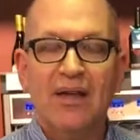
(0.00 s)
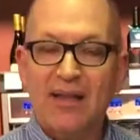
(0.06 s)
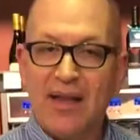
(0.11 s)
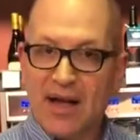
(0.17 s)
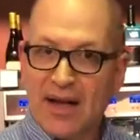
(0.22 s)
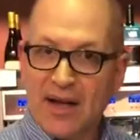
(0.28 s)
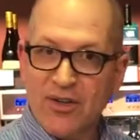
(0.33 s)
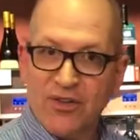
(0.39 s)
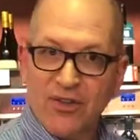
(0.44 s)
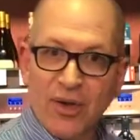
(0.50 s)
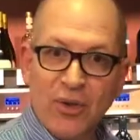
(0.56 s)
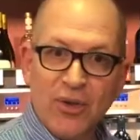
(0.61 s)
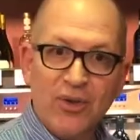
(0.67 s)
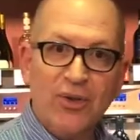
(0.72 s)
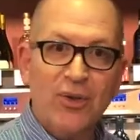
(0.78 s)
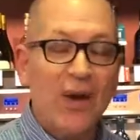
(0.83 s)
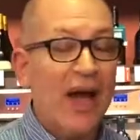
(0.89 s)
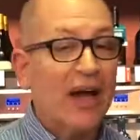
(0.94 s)
that I
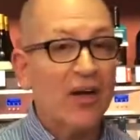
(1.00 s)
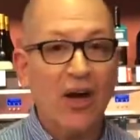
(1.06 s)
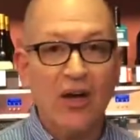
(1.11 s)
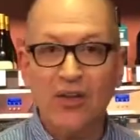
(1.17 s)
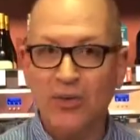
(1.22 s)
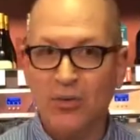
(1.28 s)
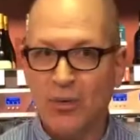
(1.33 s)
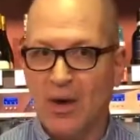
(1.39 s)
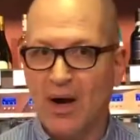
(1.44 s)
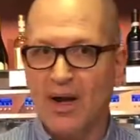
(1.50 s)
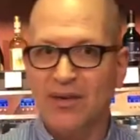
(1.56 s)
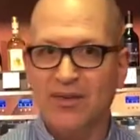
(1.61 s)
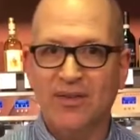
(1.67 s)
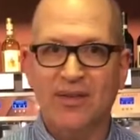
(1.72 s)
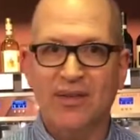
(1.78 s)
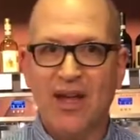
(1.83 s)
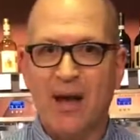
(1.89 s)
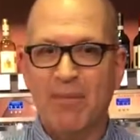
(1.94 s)
showed you and other
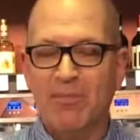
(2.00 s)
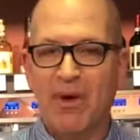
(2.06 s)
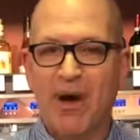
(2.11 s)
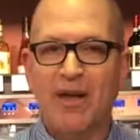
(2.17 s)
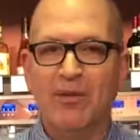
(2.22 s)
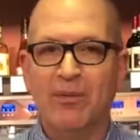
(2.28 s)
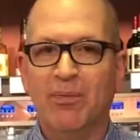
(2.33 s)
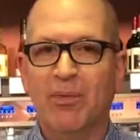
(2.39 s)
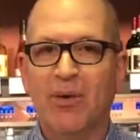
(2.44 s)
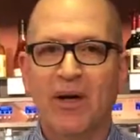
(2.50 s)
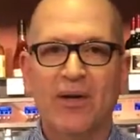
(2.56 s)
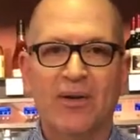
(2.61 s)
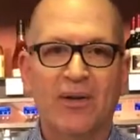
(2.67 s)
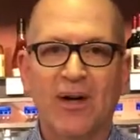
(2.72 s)
wines in that price point,